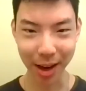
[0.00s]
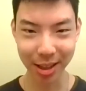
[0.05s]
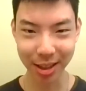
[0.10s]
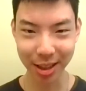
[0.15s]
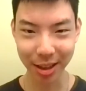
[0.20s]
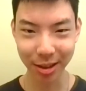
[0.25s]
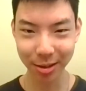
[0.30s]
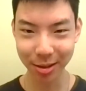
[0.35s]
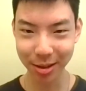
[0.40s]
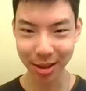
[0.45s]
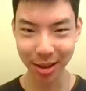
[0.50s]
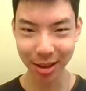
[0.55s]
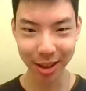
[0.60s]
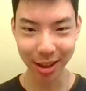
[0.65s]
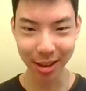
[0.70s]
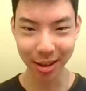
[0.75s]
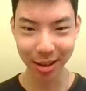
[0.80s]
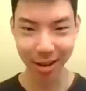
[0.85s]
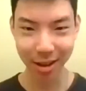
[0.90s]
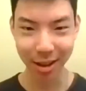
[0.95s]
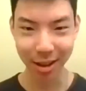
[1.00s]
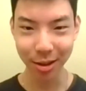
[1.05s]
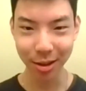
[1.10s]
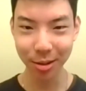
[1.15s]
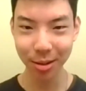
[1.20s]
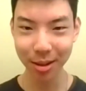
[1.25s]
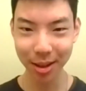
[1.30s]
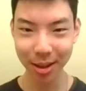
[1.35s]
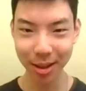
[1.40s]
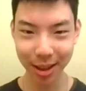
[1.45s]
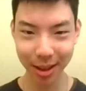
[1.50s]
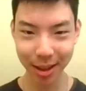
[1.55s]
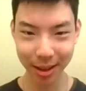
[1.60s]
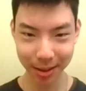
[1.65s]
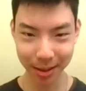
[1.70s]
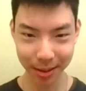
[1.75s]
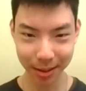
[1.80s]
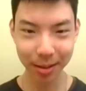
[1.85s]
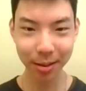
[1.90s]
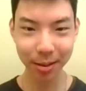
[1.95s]
Mass General is looking to do
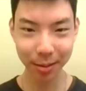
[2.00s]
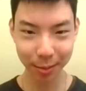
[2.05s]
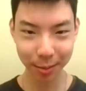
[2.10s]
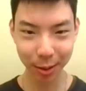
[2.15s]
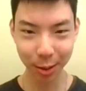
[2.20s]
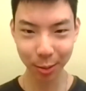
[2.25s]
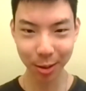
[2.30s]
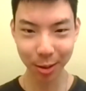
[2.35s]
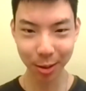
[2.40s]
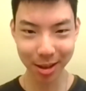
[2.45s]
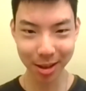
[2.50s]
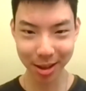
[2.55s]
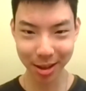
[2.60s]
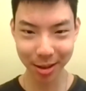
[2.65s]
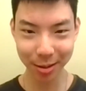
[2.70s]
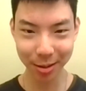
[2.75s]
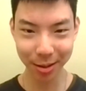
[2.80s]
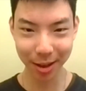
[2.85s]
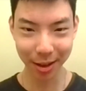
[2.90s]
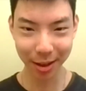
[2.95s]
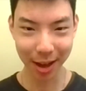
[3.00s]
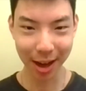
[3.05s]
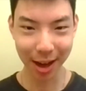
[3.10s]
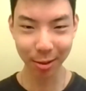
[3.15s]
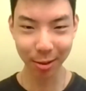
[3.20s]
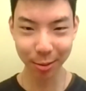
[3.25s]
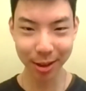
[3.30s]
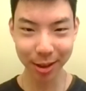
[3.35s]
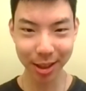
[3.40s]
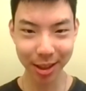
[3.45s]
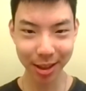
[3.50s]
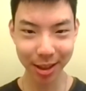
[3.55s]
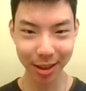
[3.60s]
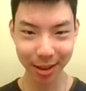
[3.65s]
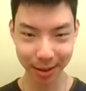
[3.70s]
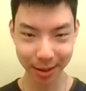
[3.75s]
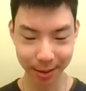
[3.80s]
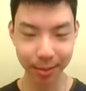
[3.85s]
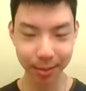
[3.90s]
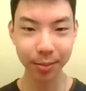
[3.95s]
with regards to outreach?